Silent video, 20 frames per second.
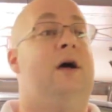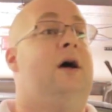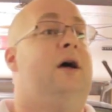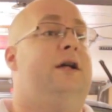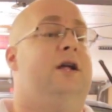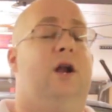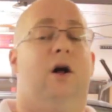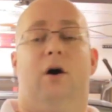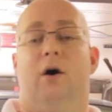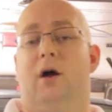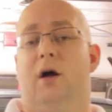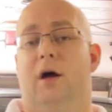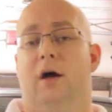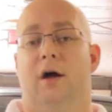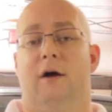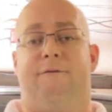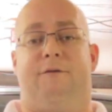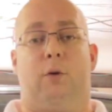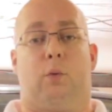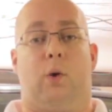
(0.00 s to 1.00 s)
You know,
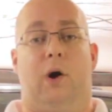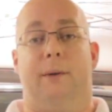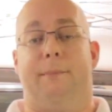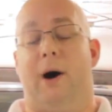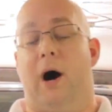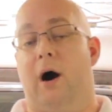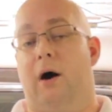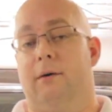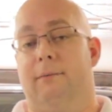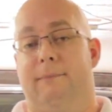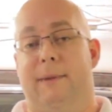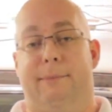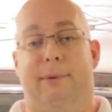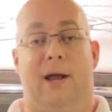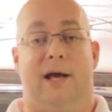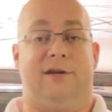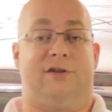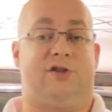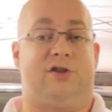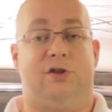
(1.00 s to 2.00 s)
if you're worried about maybe
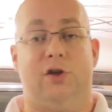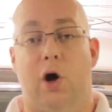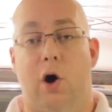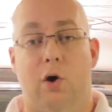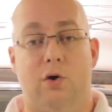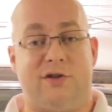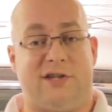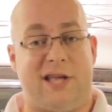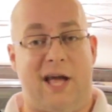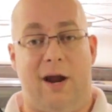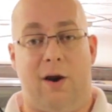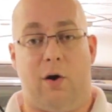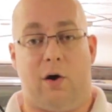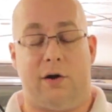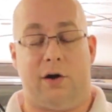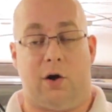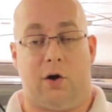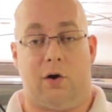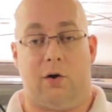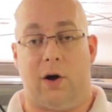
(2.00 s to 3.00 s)
like snow staying
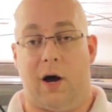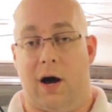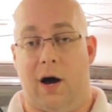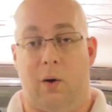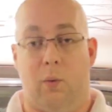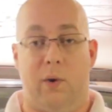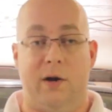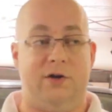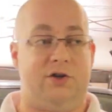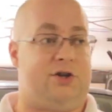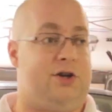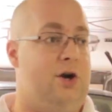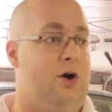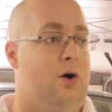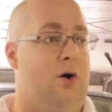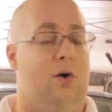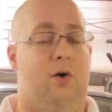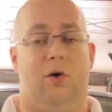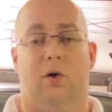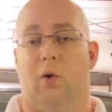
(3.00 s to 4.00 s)
on your
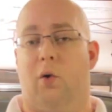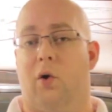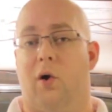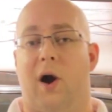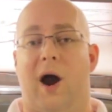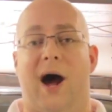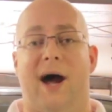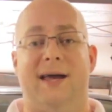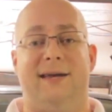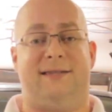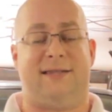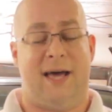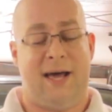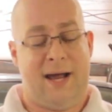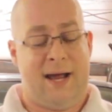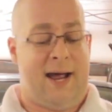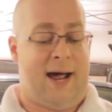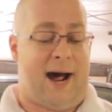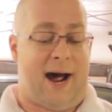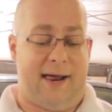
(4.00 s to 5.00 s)
windshield or ice,
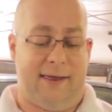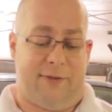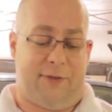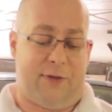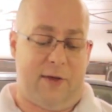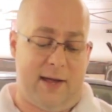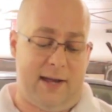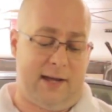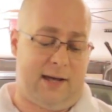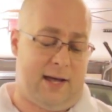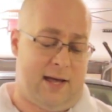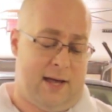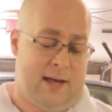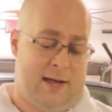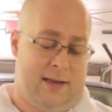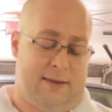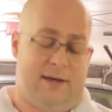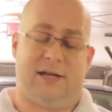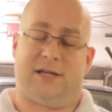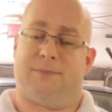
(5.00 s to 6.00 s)
I think
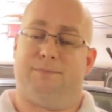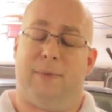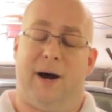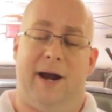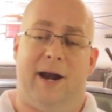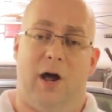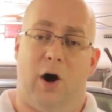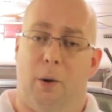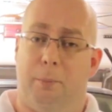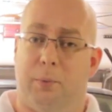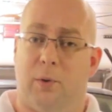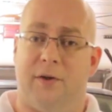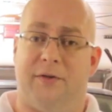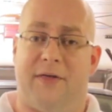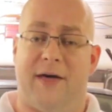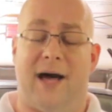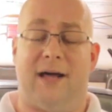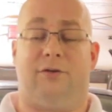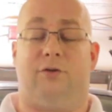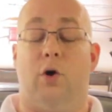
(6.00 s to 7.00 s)
this might help with
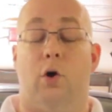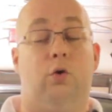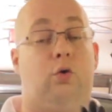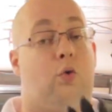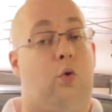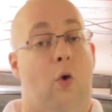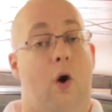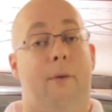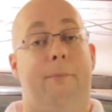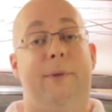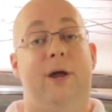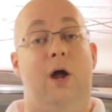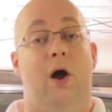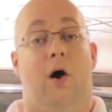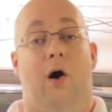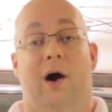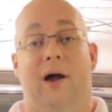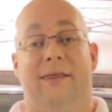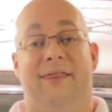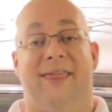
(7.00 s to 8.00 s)
that. Don't quote me
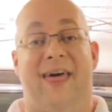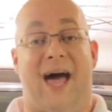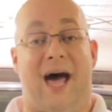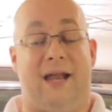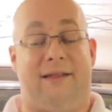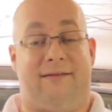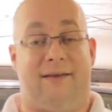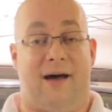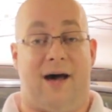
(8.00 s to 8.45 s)
on that.